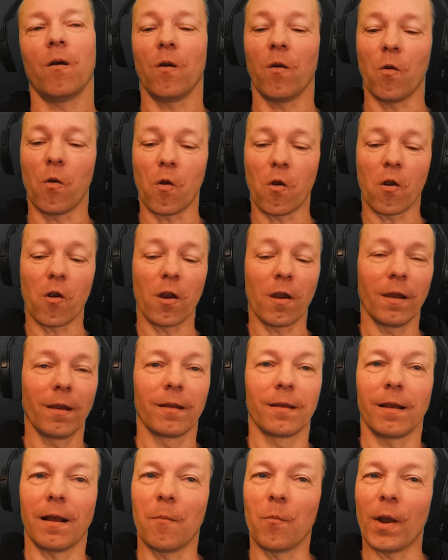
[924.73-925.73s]
Or
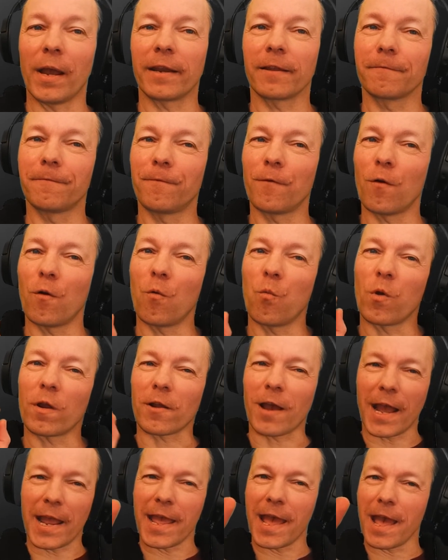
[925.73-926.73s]
I'm waiting for what
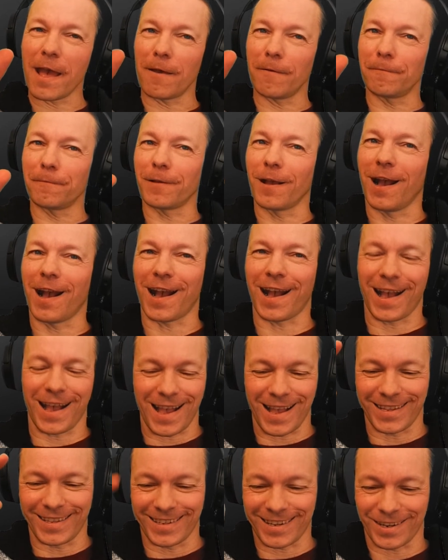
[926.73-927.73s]
I have.
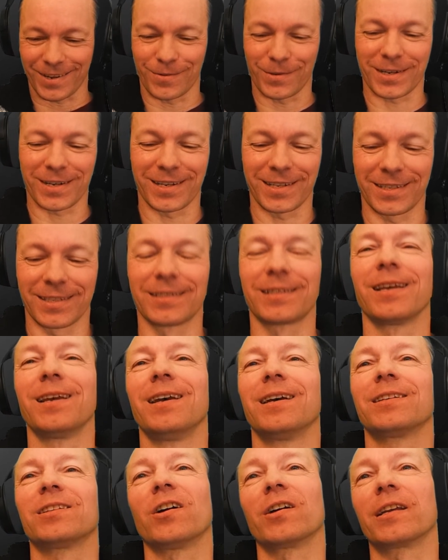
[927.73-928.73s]
Haha, you don't know what it is,
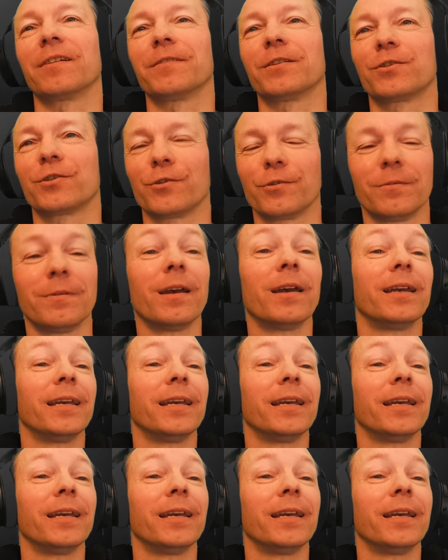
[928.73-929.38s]
so I'll give it to you.